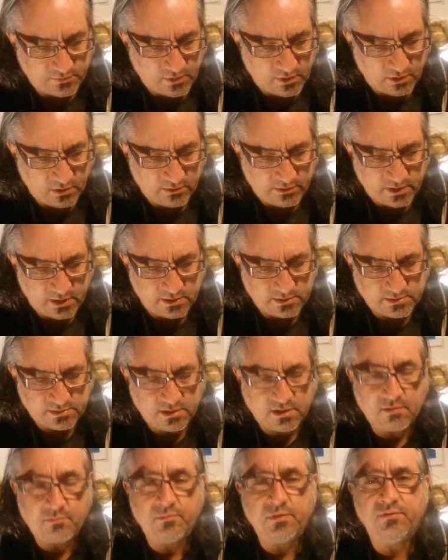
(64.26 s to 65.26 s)
of all that has
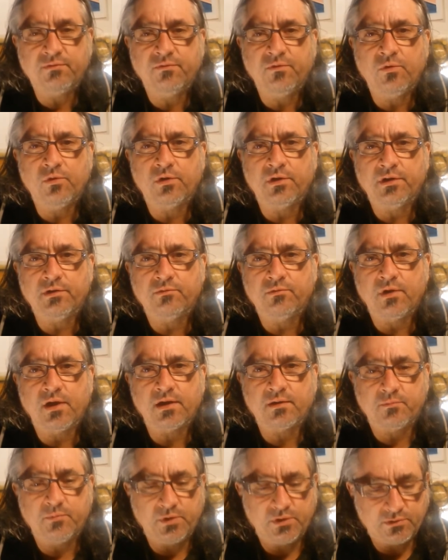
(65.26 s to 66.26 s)
come before in
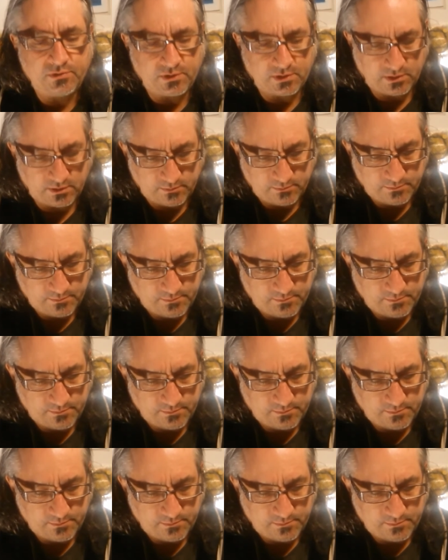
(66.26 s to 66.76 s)
rock music.